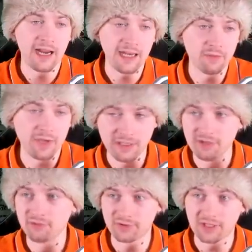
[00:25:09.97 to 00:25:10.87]
Anyway, I
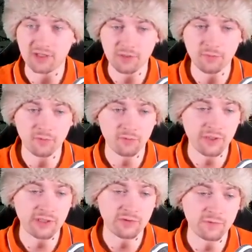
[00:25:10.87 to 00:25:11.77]
need to start improving
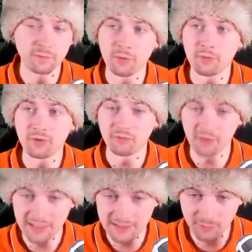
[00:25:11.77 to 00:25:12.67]
corporations with Pope
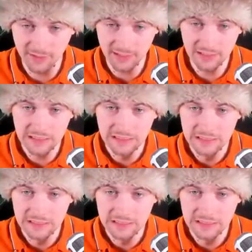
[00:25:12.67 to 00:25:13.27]
right away,